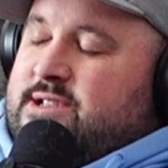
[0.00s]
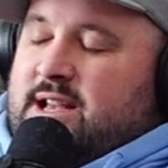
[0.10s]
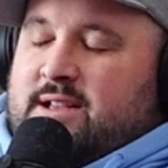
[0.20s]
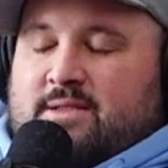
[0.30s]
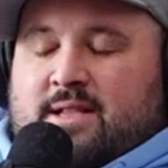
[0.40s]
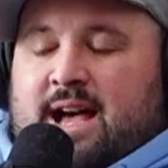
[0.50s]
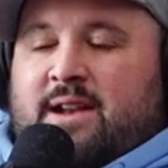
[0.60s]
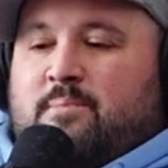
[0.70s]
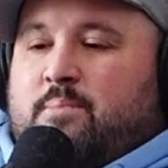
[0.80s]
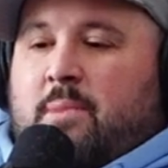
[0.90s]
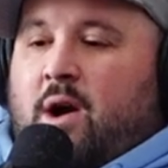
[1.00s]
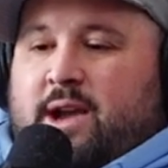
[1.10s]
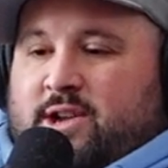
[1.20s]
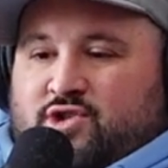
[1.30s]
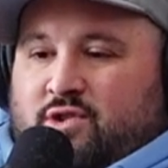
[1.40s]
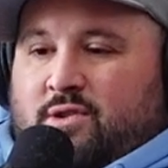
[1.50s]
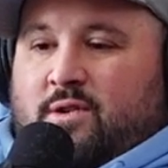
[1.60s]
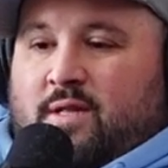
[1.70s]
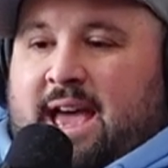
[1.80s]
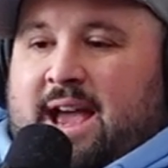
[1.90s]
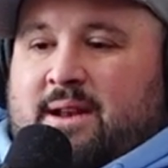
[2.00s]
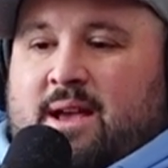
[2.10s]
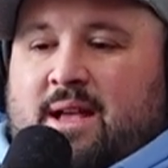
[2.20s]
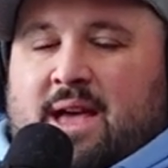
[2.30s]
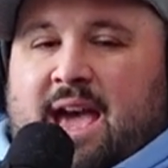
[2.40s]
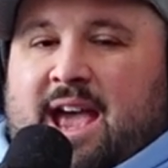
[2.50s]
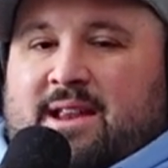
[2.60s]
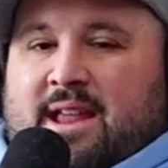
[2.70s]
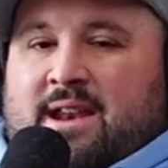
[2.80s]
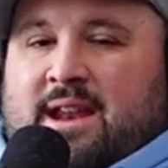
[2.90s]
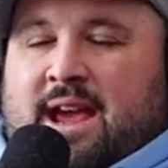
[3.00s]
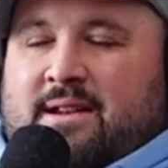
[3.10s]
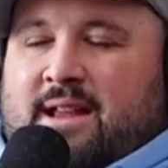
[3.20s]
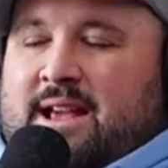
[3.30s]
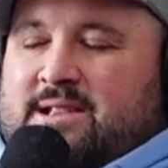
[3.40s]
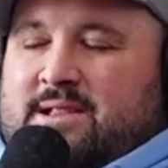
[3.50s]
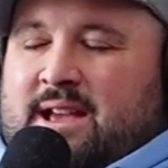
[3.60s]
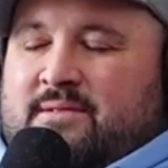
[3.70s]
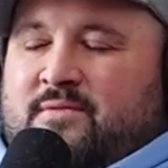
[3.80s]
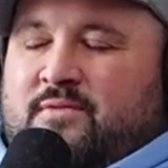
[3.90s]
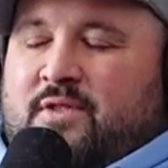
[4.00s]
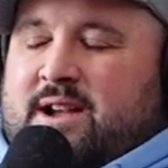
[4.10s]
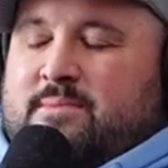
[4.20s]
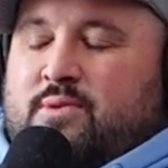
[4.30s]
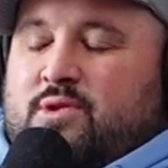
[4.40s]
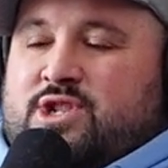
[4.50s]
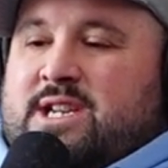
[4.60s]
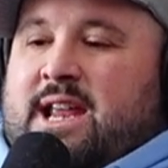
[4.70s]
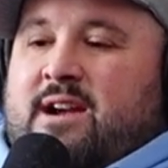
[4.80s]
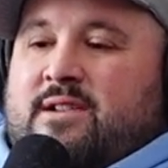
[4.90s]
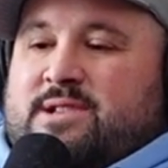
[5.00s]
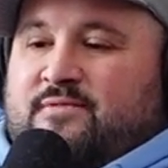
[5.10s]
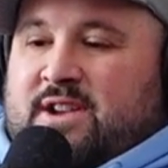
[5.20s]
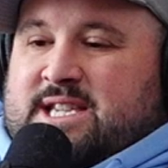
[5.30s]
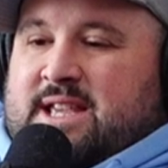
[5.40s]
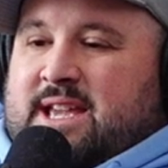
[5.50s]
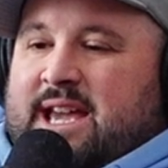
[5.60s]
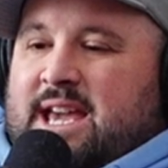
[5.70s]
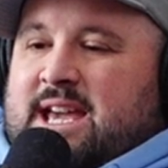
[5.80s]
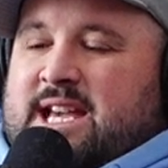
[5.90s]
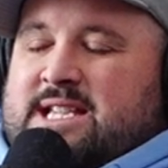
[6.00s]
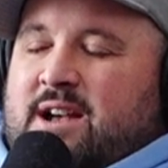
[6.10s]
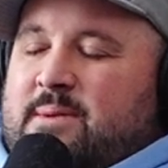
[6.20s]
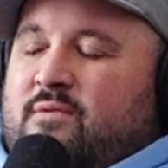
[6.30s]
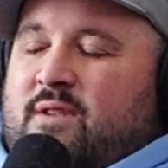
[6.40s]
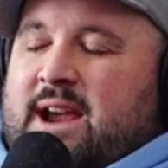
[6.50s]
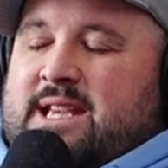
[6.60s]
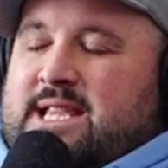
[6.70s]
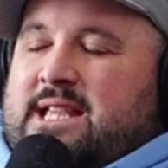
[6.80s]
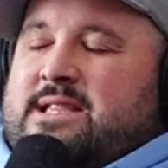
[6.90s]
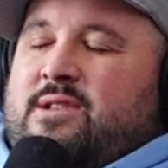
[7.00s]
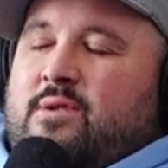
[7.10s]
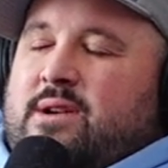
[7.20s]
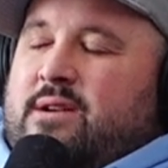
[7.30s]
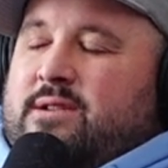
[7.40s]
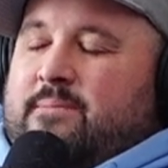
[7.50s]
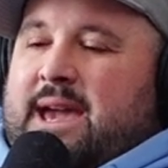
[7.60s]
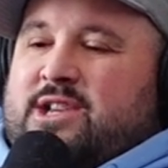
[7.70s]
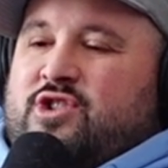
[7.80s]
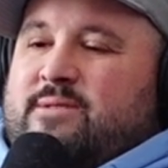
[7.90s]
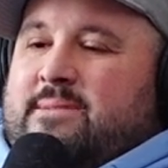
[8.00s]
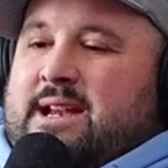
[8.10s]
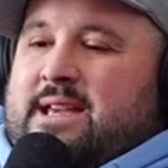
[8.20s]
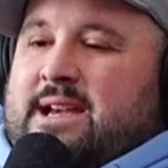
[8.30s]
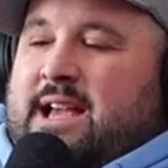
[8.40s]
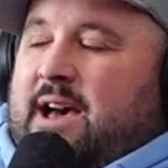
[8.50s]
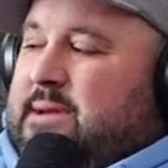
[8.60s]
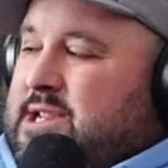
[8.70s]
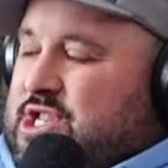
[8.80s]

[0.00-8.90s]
a lot of mind control and fucking bullshit narratives and fixing. Like, it's all about ratings. It don't. Oh, the mainstream media got me